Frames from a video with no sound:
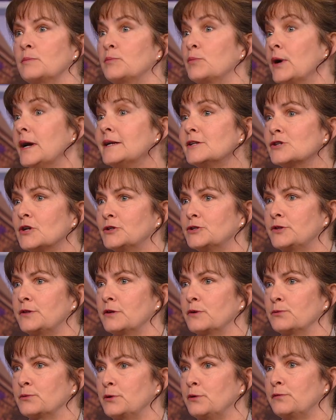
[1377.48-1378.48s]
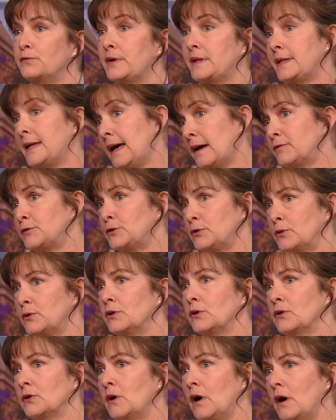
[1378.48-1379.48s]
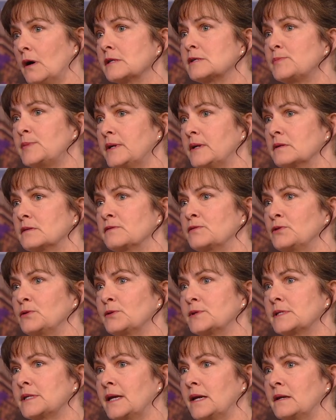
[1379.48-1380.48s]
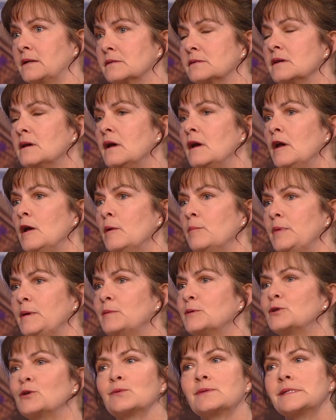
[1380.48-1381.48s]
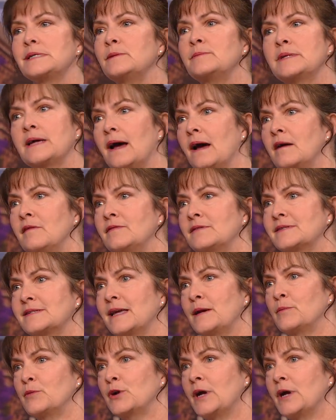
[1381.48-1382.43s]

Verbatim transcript: a branch onto their roof and they have to incur costs because of those things. People don't seem to have the same